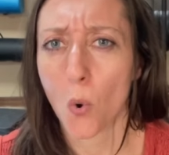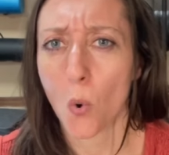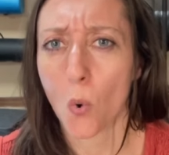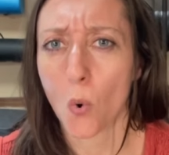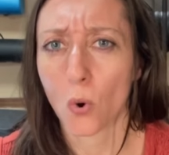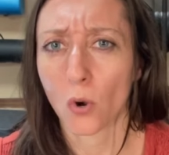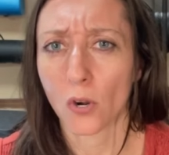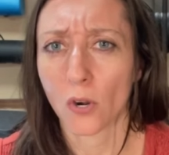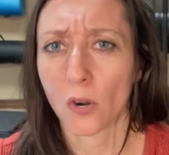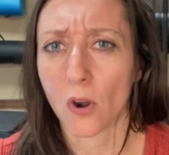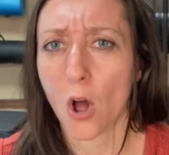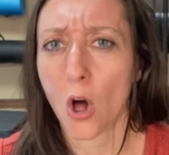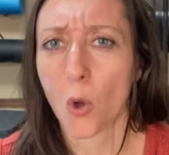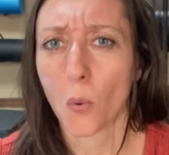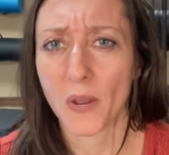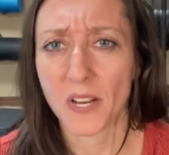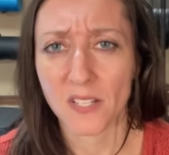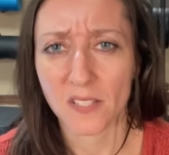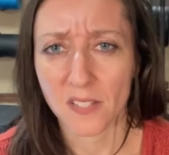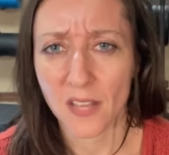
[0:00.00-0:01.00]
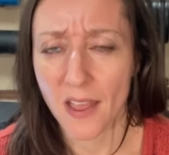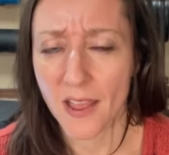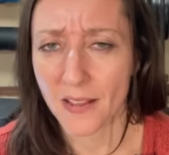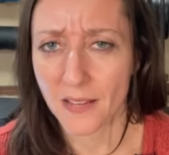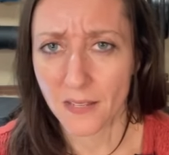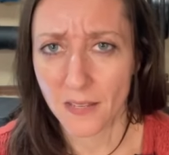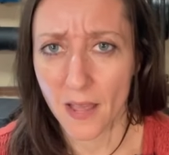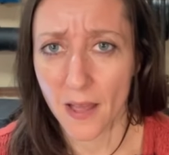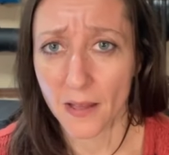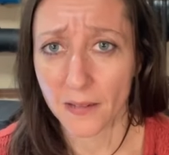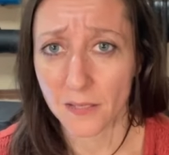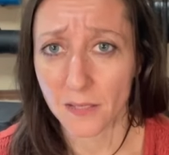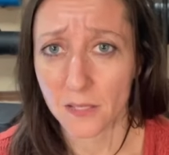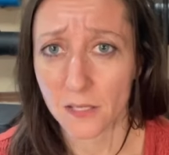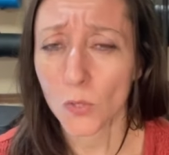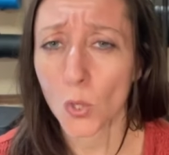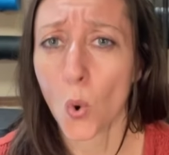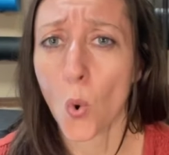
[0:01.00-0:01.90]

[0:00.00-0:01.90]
or always saying yes,